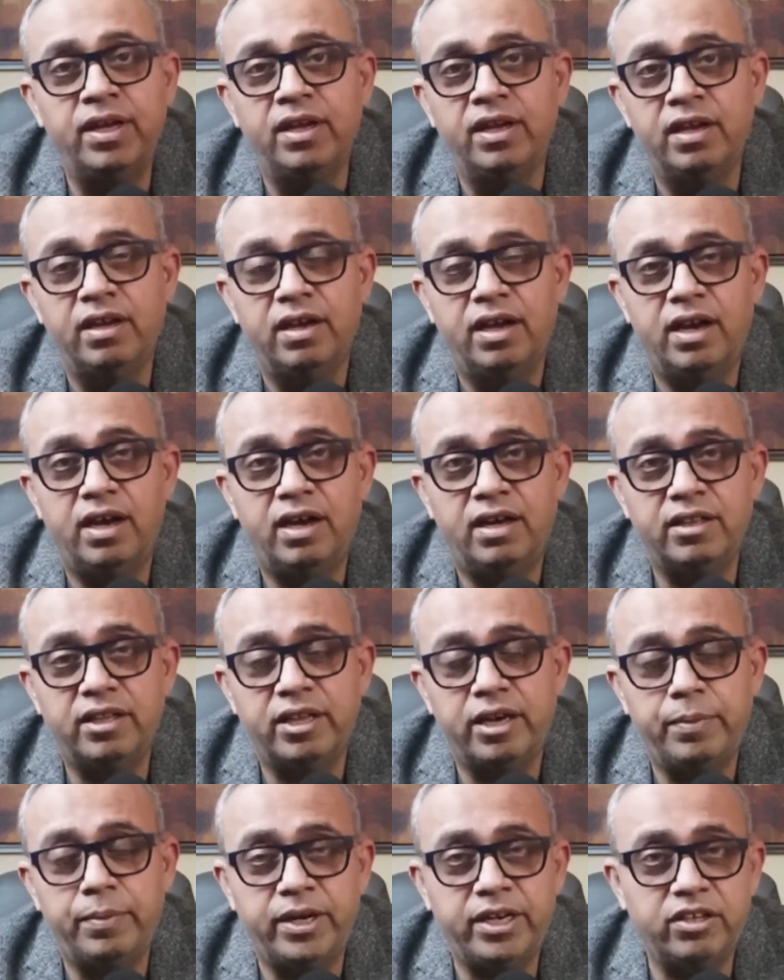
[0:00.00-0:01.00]

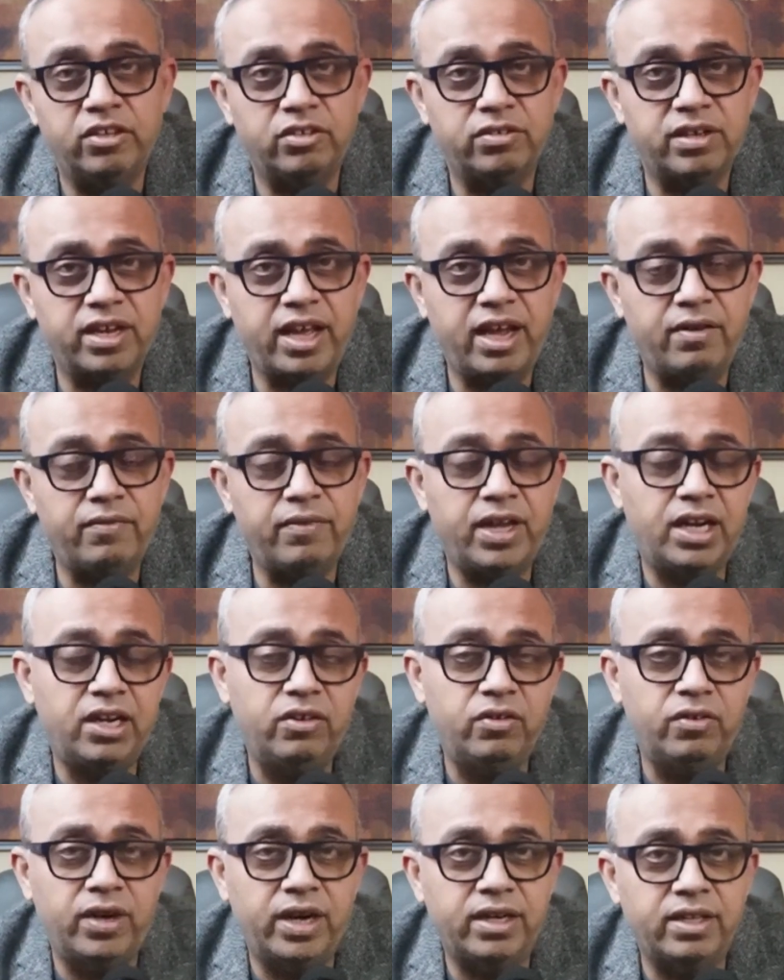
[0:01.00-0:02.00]
Therapeutics share
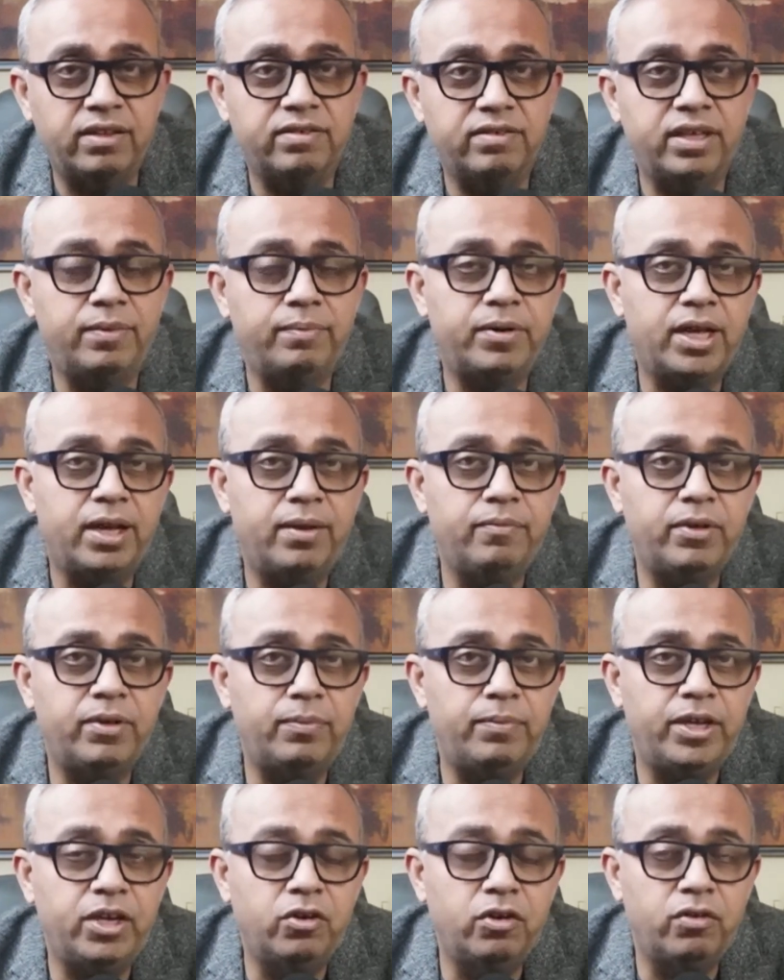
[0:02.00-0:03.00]
value. At the same time, will
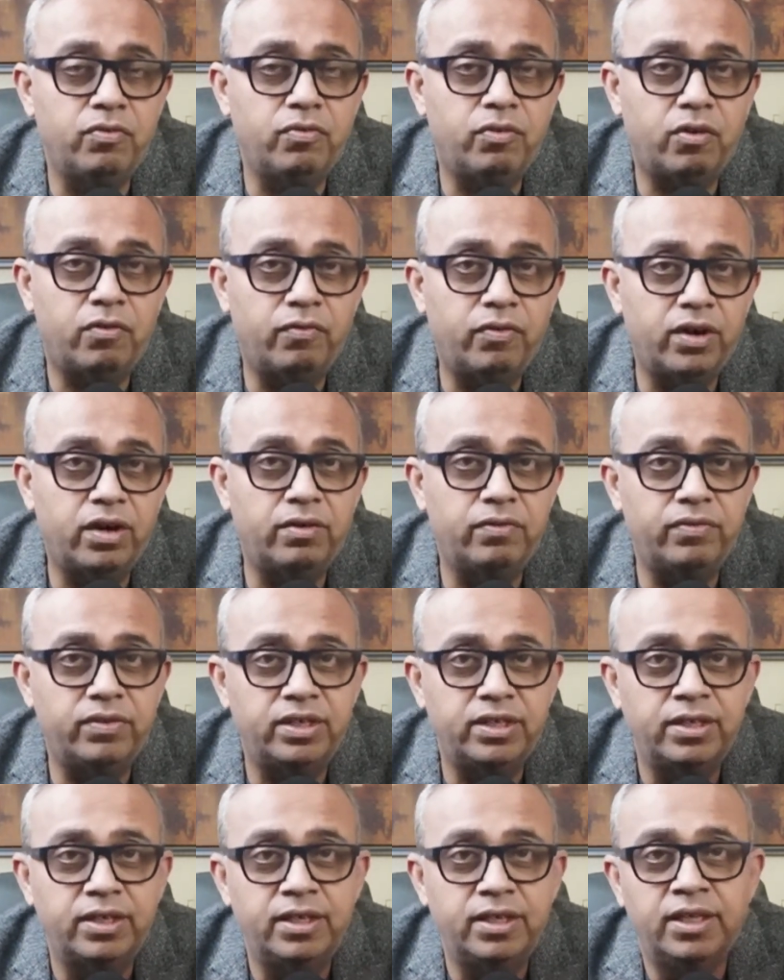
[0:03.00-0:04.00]
be good for Verve.
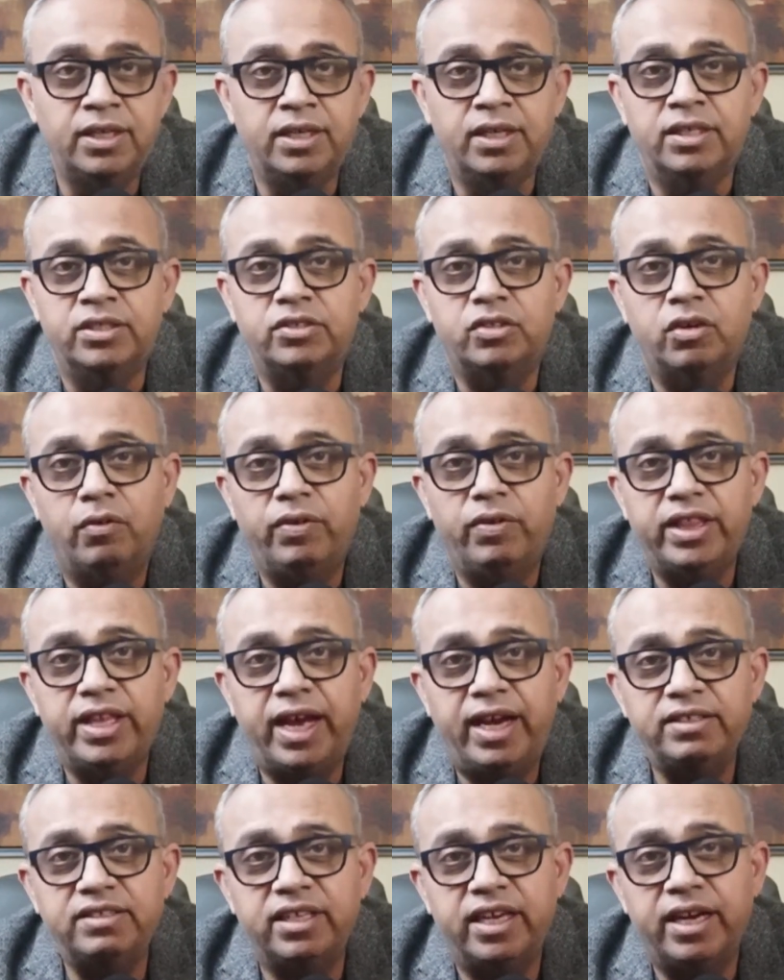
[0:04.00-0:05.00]
So with
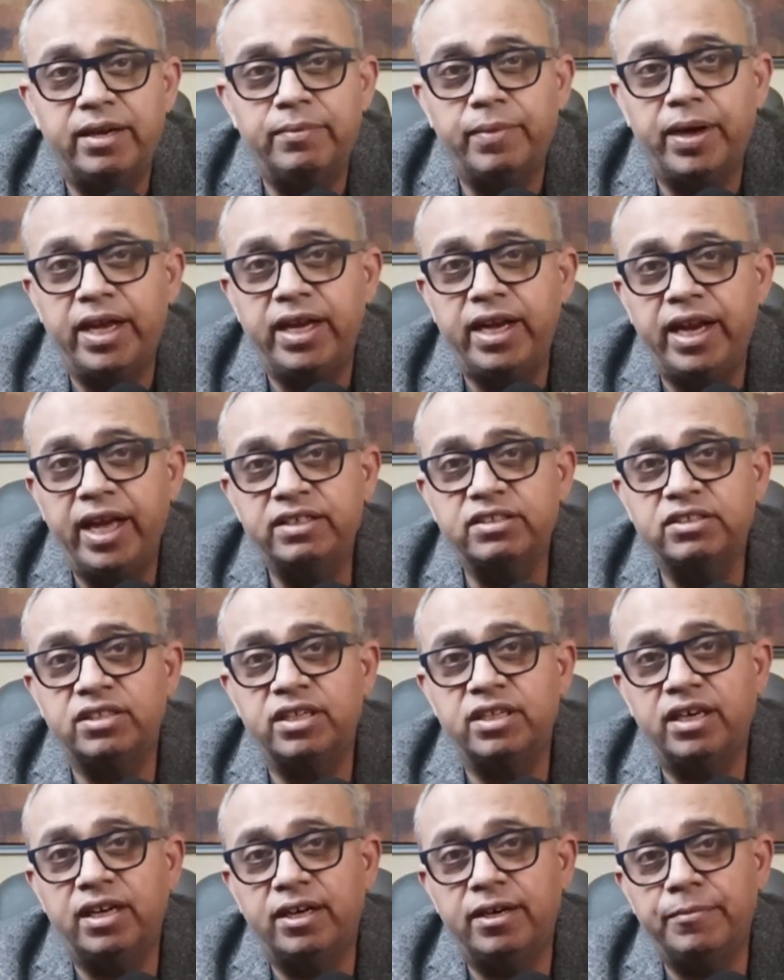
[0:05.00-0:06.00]
that said, my next
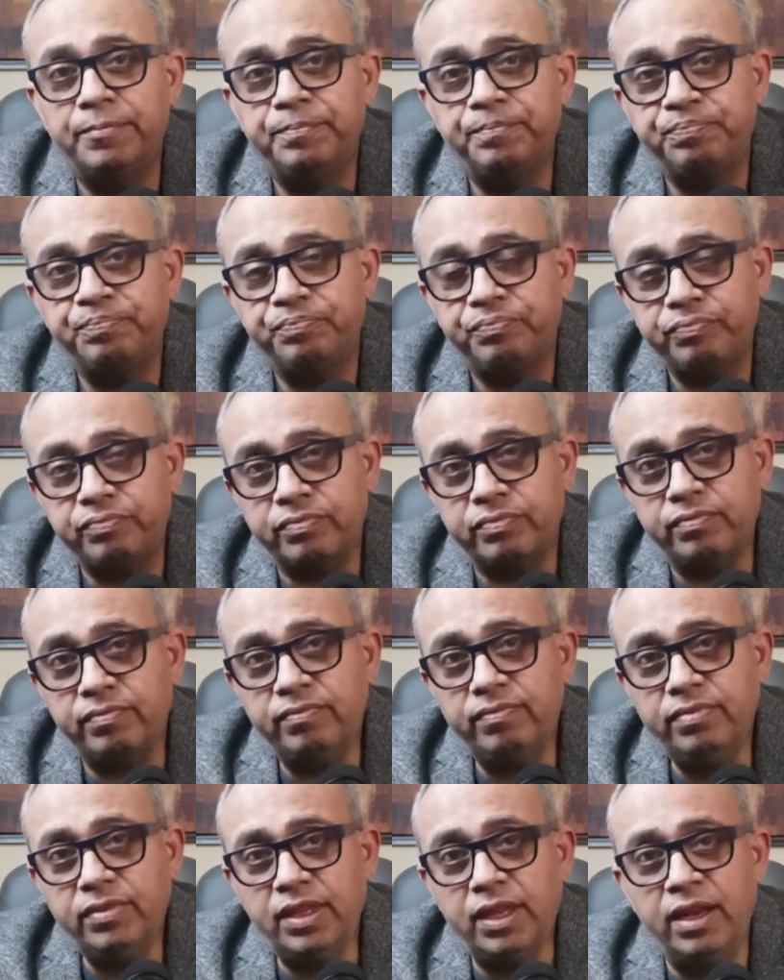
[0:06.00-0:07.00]

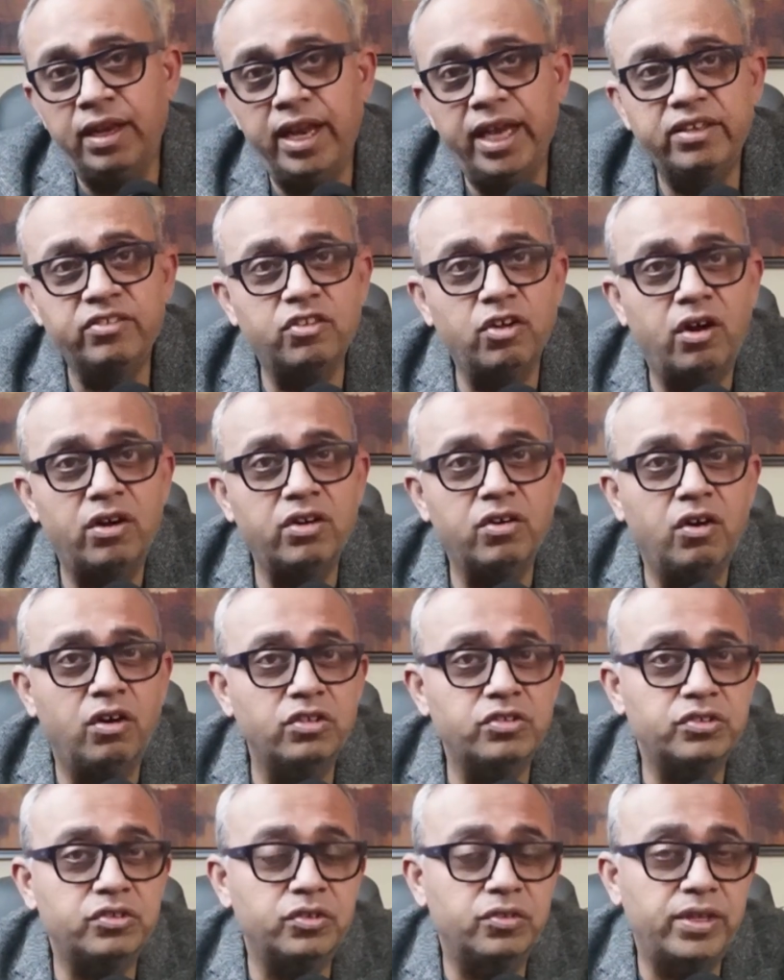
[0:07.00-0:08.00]
thought
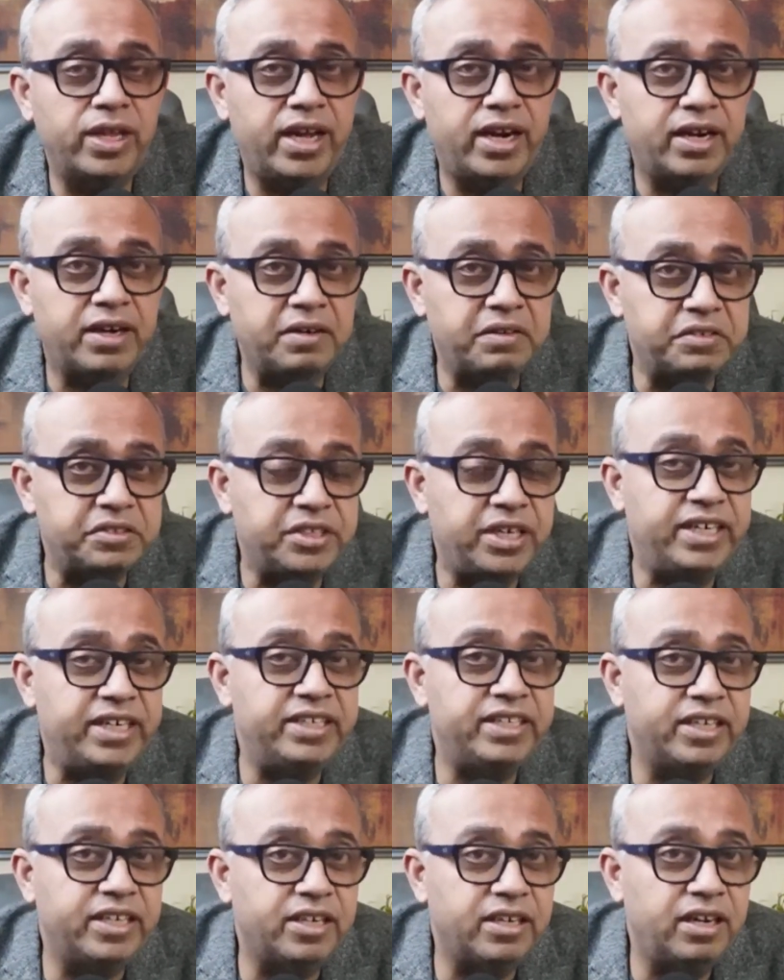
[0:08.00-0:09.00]
goes to their
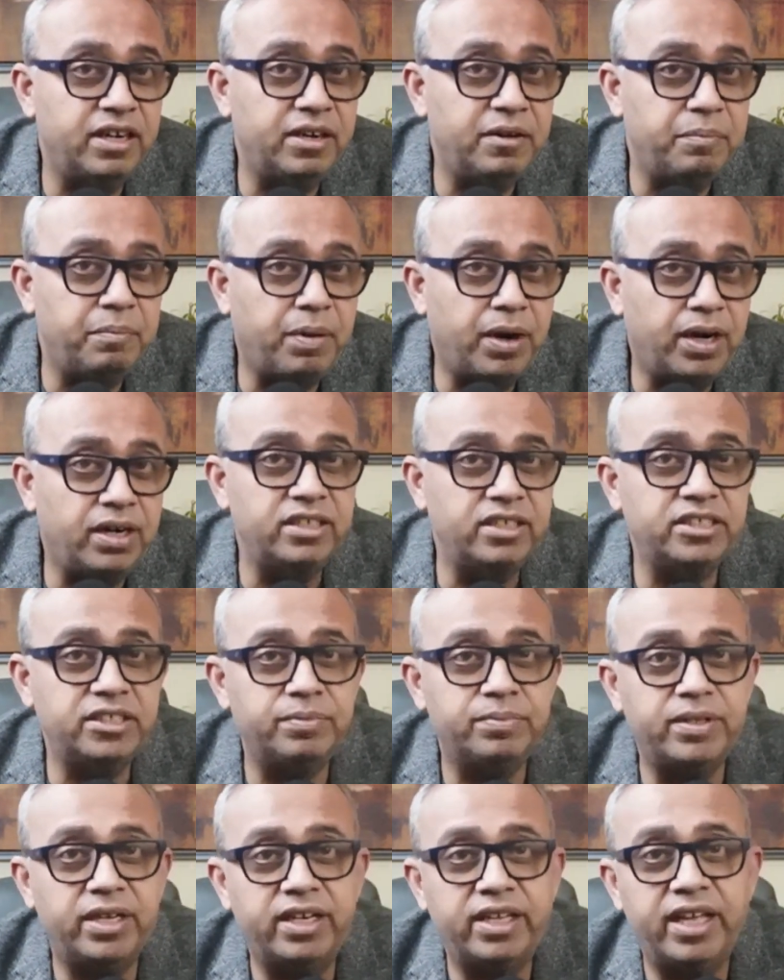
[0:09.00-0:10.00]
strategic partnership
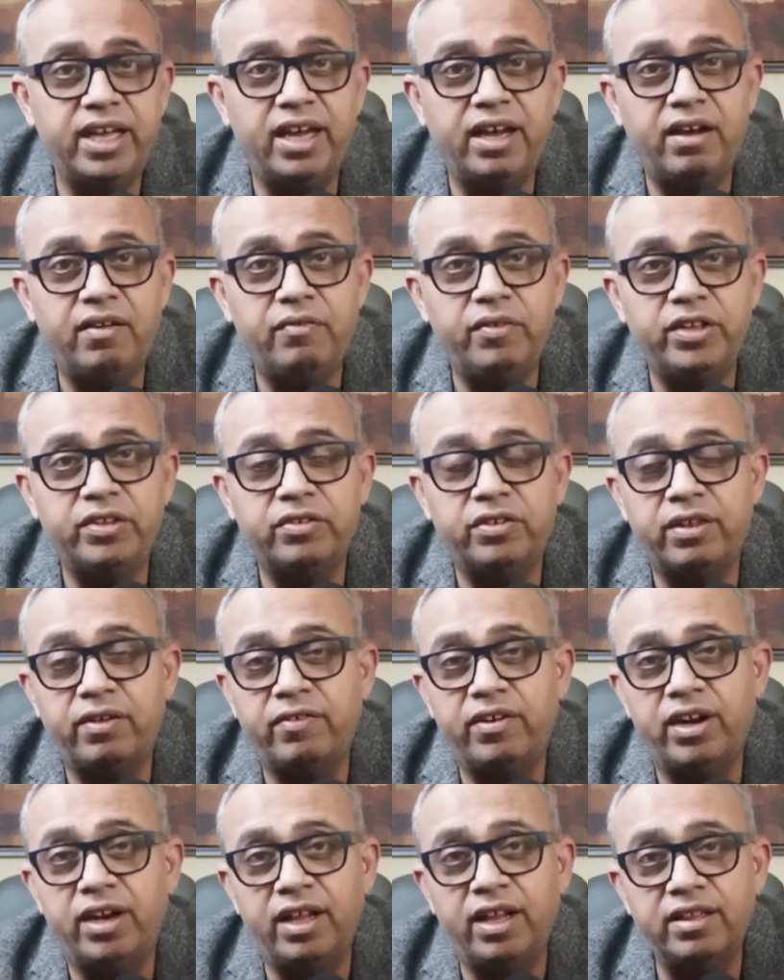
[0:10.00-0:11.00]
that they have with
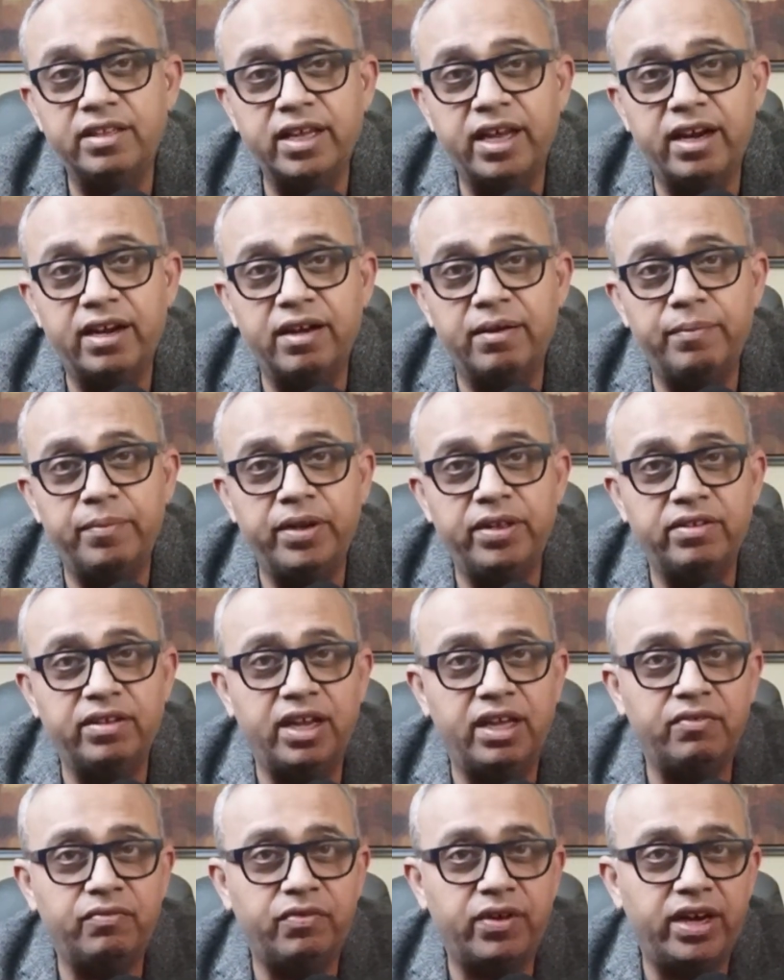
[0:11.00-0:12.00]
several healthcare companies
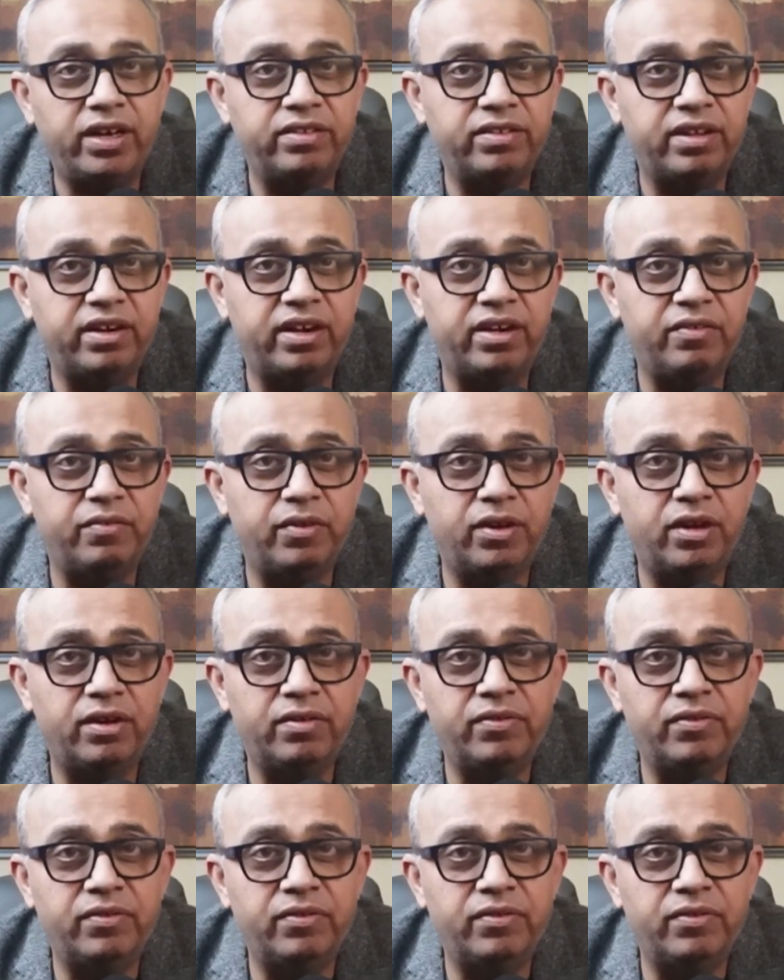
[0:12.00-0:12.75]
like Pfizer and Verve,